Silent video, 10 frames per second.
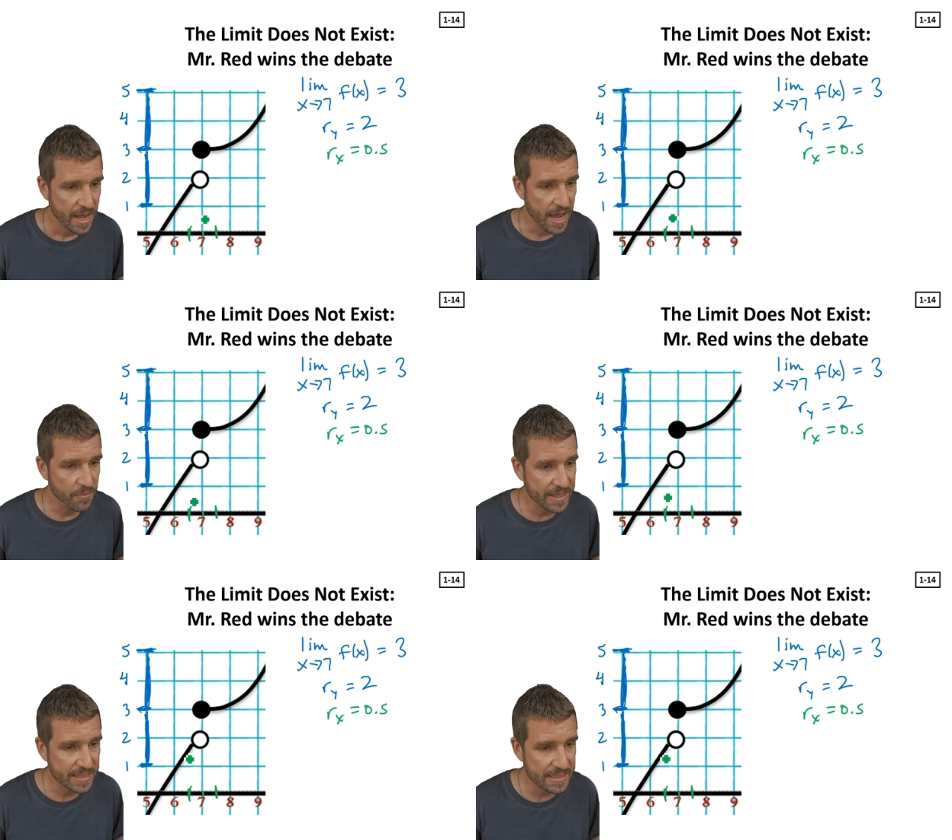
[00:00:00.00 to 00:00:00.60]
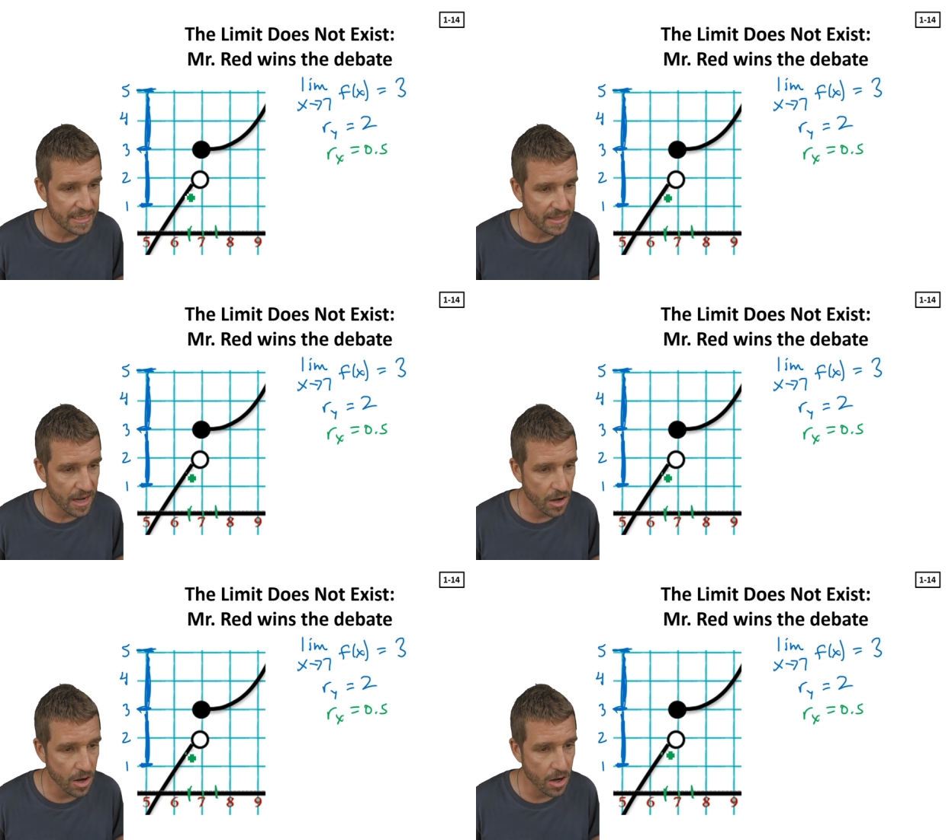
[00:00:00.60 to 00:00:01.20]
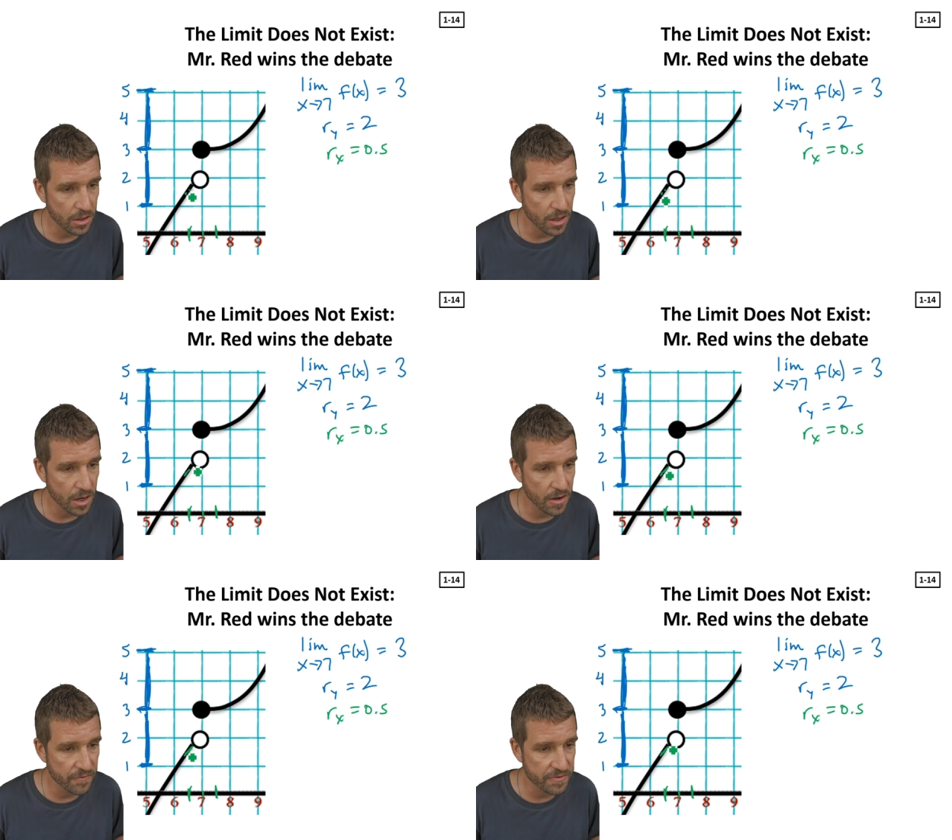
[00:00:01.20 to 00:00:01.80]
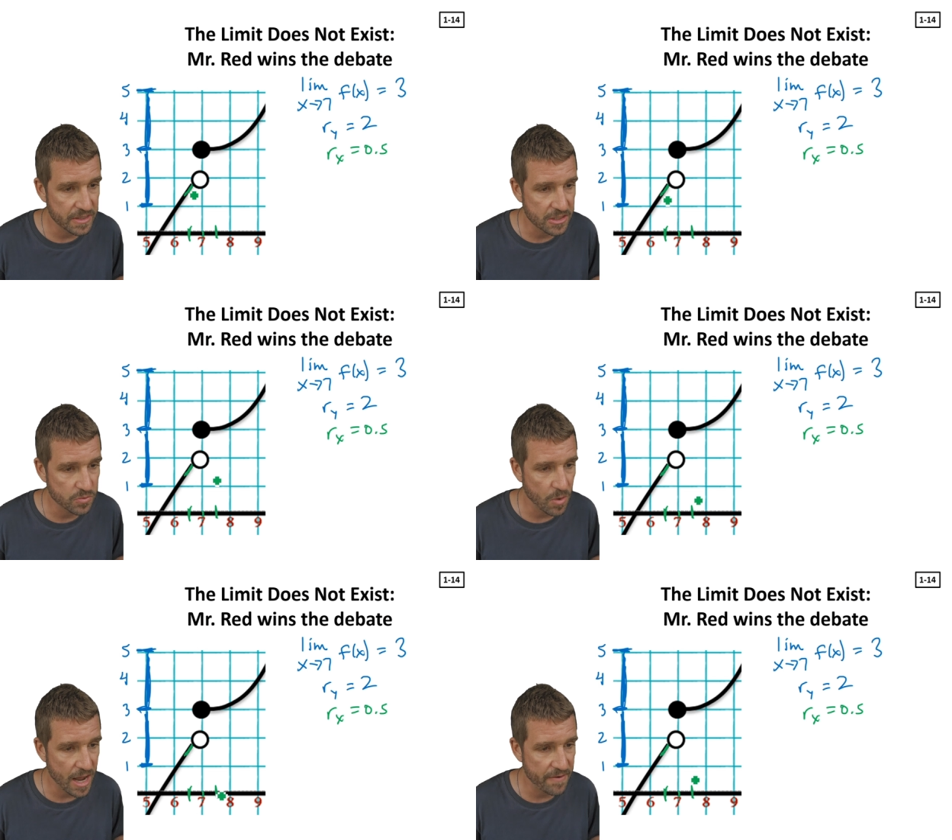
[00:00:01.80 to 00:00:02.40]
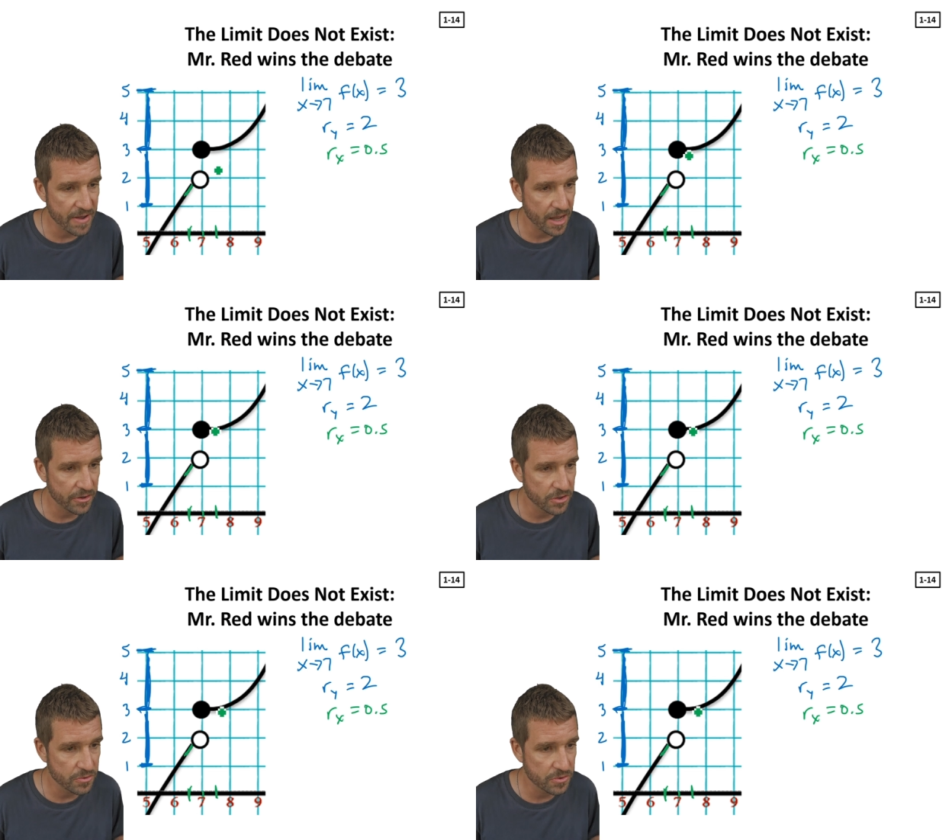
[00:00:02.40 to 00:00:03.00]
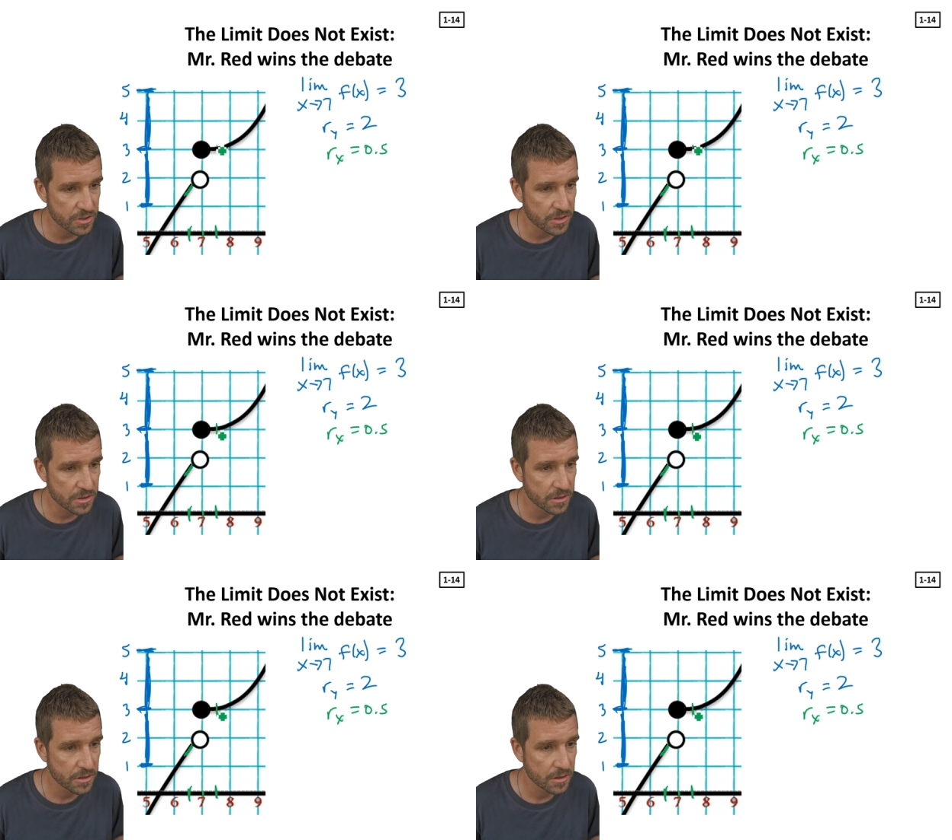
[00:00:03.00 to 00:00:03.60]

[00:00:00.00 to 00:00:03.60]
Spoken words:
And we can see that all of these y values